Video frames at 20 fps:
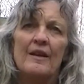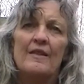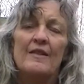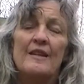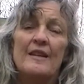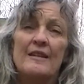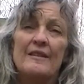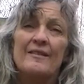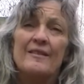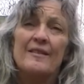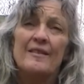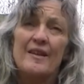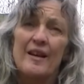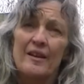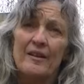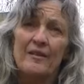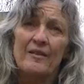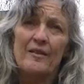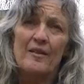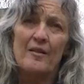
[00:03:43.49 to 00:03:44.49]
These
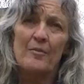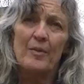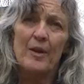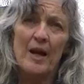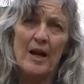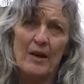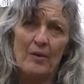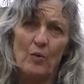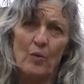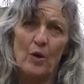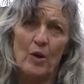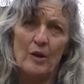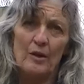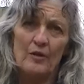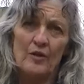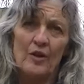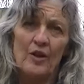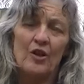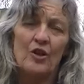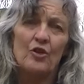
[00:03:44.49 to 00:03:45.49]
thugs of the plant
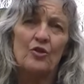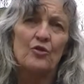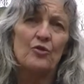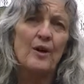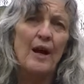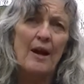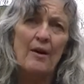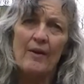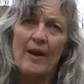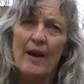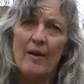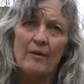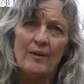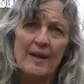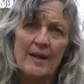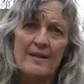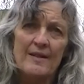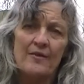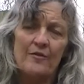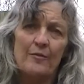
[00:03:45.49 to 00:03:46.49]
world crowd out
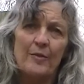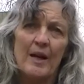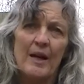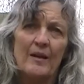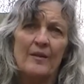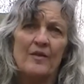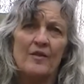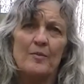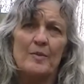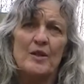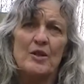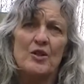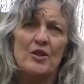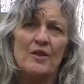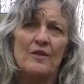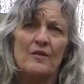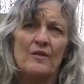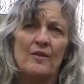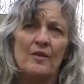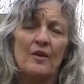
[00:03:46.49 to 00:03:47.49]
native plant
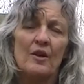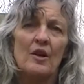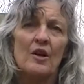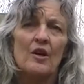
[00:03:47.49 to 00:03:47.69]
species,